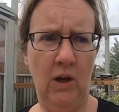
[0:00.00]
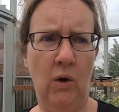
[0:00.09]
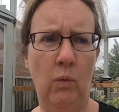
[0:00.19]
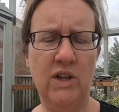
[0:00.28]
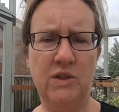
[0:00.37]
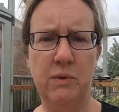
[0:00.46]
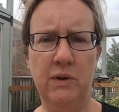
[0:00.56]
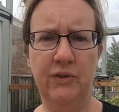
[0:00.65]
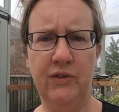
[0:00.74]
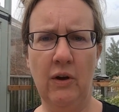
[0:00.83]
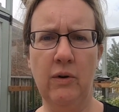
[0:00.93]
which will
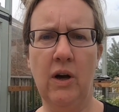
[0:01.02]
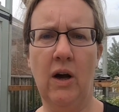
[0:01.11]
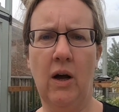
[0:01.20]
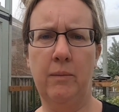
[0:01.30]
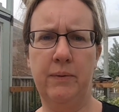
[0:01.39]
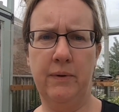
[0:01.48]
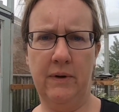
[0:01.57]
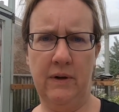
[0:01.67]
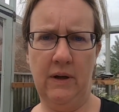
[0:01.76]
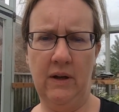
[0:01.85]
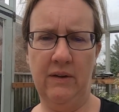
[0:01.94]
soak up,
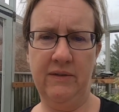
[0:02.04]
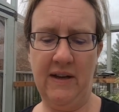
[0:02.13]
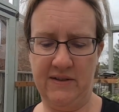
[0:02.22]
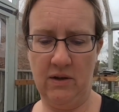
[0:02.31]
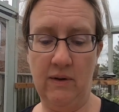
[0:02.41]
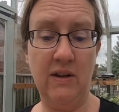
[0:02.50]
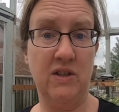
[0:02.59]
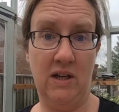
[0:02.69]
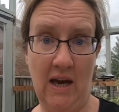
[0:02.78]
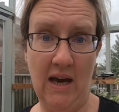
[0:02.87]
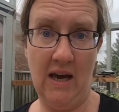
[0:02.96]
uh, that's, so that's your
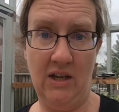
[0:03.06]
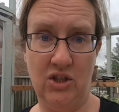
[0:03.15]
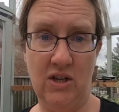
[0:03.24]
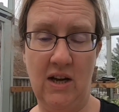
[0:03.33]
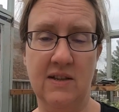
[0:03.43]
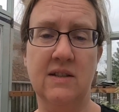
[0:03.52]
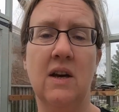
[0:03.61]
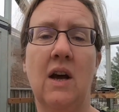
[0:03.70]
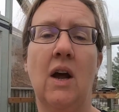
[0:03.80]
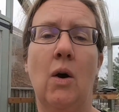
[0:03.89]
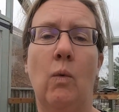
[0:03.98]
KH test,
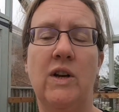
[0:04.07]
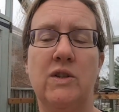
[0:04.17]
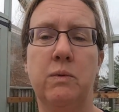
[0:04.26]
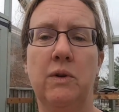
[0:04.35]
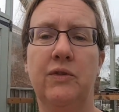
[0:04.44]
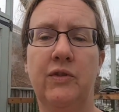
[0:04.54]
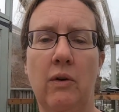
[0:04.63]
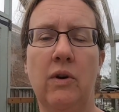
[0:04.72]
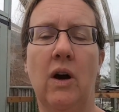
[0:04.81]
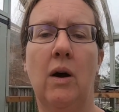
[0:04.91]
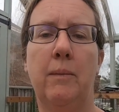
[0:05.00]
which will
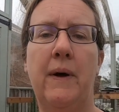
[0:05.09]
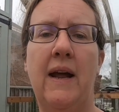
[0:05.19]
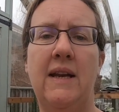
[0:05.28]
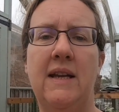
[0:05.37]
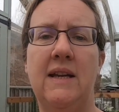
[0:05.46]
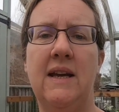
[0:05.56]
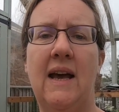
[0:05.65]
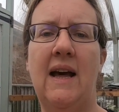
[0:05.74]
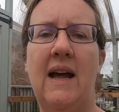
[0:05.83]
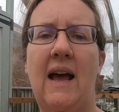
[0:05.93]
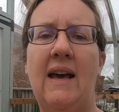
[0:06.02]
soak up any
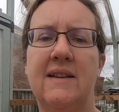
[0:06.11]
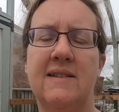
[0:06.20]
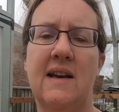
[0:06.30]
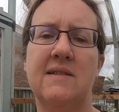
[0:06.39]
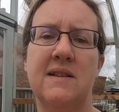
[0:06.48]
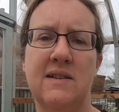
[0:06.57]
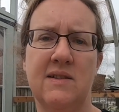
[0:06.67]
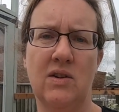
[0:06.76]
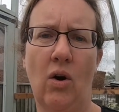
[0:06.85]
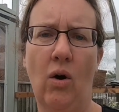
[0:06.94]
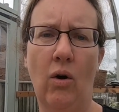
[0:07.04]
excesses
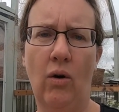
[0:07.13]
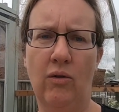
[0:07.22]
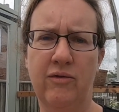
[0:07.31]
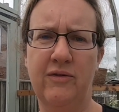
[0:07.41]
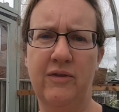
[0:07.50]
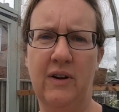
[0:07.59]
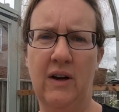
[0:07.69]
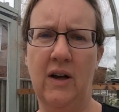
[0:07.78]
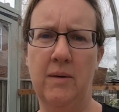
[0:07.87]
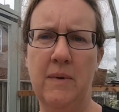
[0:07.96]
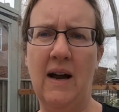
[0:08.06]
of
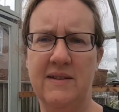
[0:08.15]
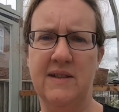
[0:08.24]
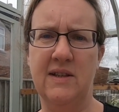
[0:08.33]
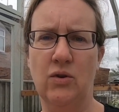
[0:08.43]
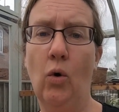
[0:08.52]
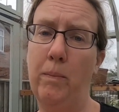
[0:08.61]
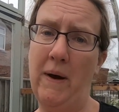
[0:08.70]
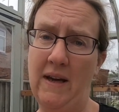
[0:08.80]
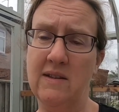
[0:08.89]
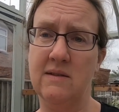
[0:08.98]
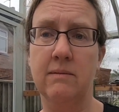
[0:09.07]
um, acid or
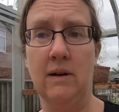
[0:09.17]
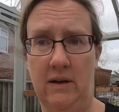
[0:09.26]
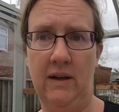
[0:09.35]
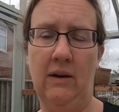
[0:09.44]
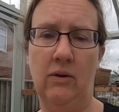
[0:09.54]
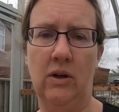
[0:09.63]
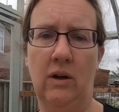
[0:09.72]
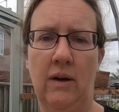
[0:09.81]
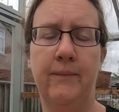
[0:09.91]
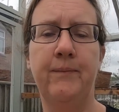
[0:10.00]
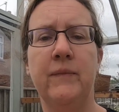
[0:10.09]
base, i.e. alkali,
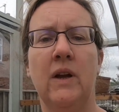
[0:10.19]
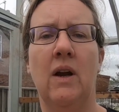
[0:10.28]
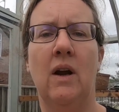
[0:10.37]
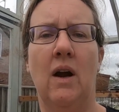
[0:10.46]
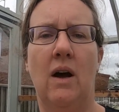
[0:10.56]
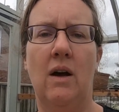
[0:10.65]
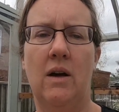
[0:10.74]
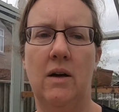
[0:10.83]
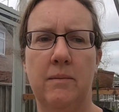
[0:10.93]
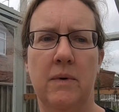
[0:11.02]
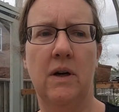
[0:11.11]

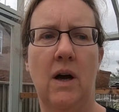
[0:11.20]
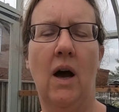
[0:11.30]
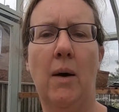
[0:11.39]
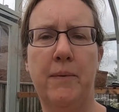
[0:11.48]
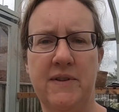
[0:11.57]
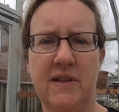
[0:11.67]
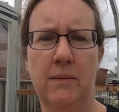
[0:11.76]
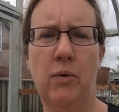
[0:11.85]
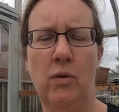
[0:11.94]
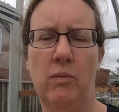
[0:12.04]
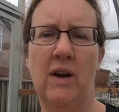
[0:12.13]
um, up until a
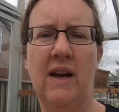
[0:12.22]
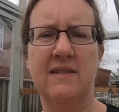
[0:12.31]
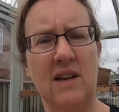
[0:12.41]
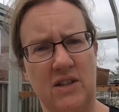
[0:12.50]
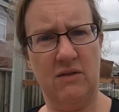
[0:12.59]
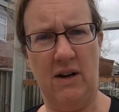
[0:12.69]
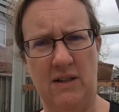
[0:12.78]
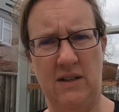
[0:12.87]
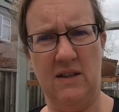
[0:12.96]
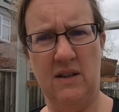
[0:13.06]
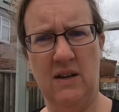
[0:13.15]
point where it gets saturated.